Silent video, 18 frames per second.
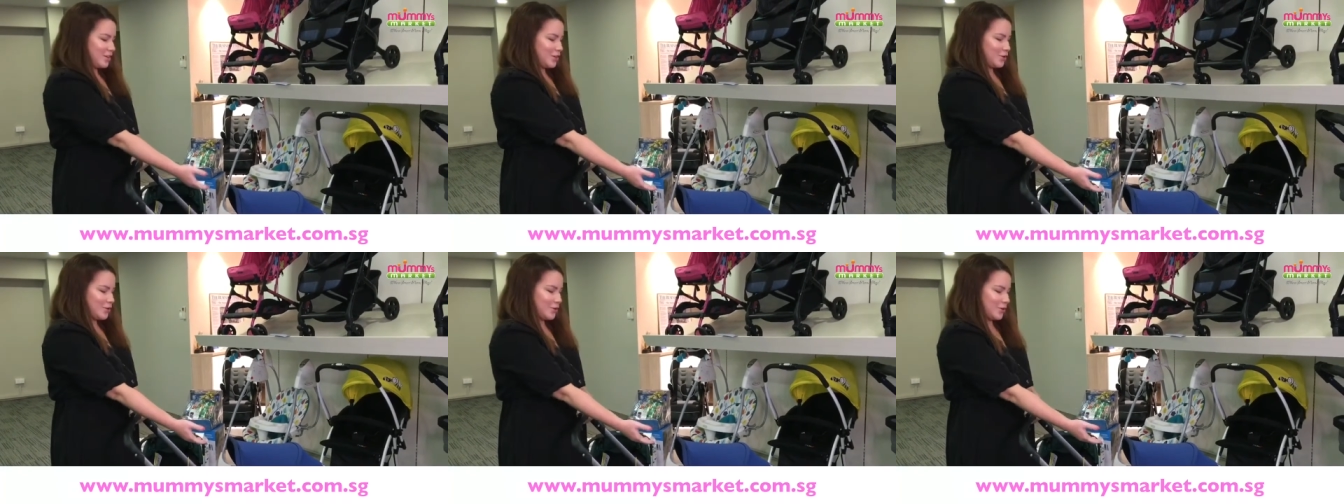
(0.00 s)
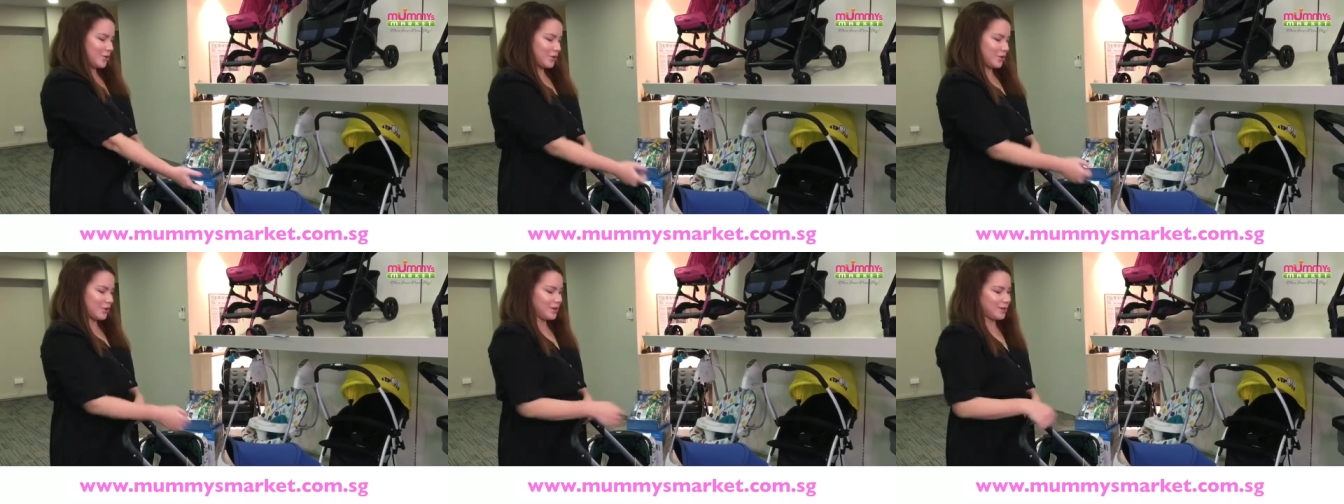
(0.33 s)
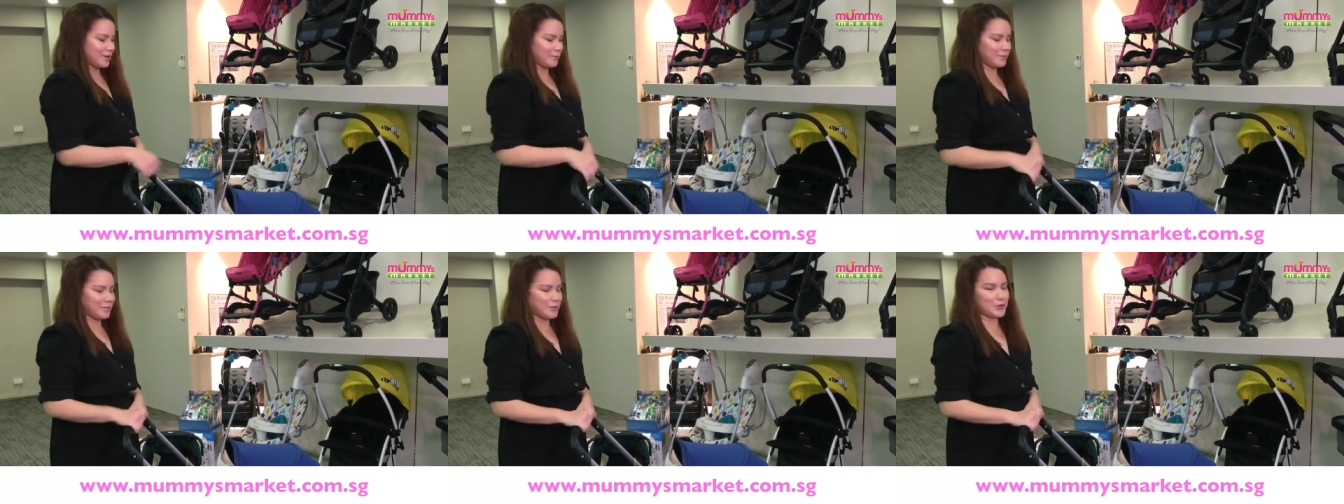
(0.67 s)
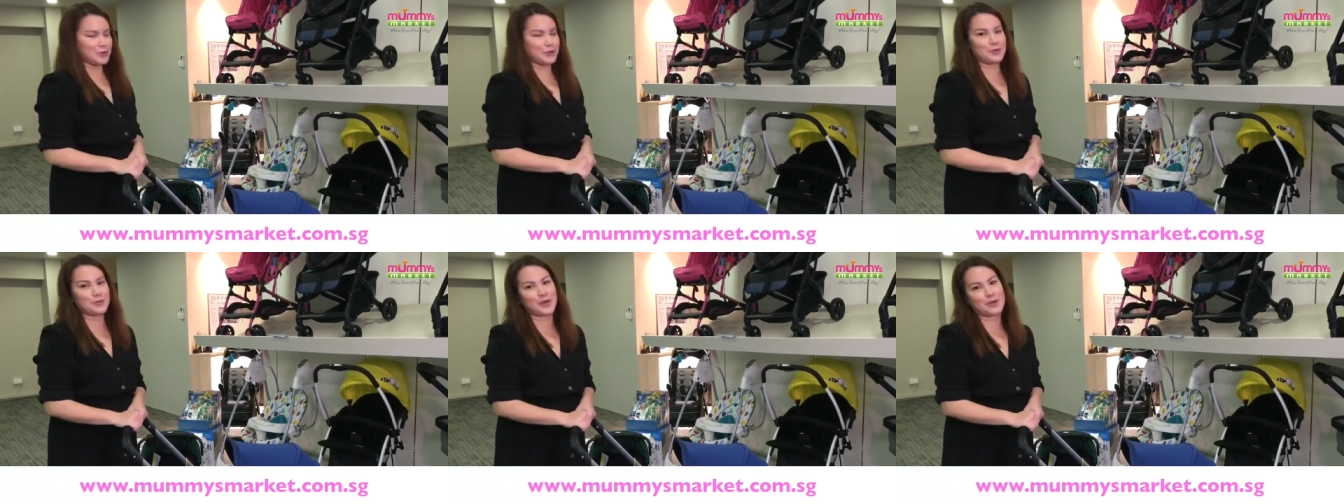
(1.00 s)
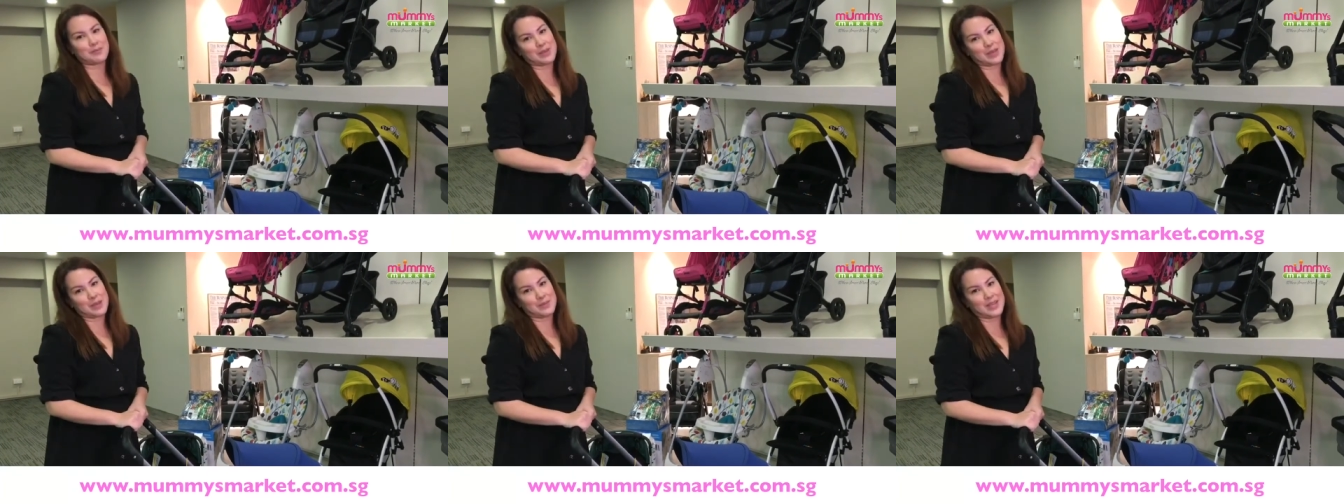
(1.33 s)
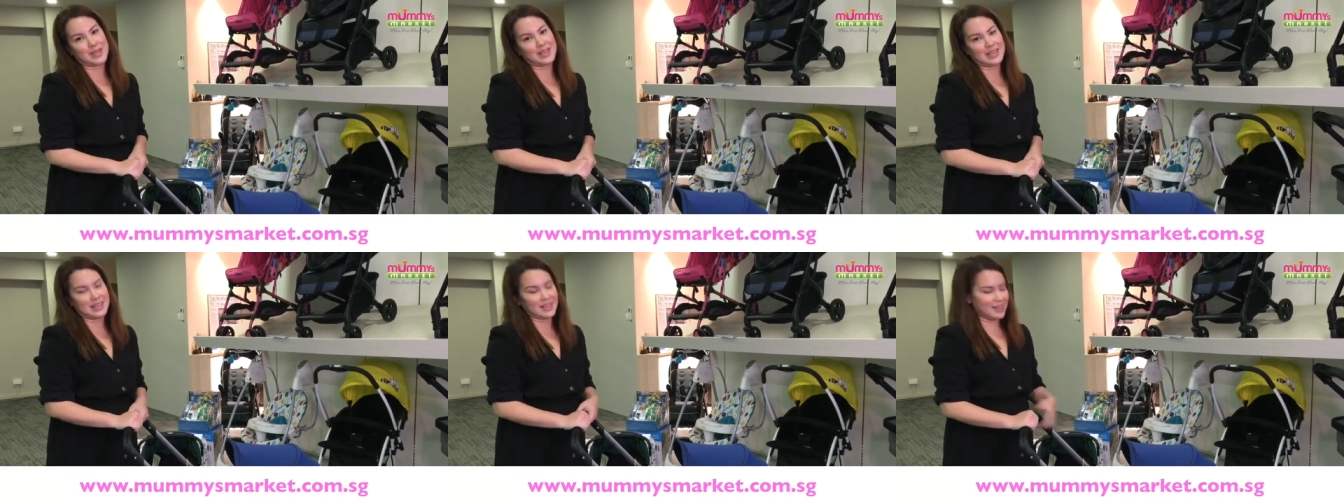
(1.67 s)
your, um, your newborn
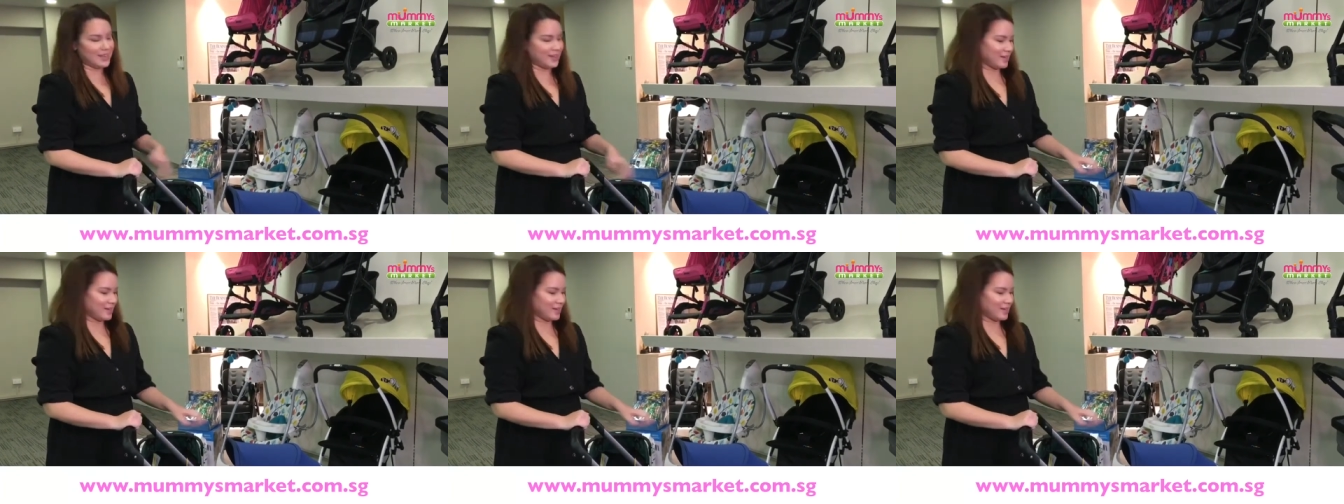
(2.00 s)
baby.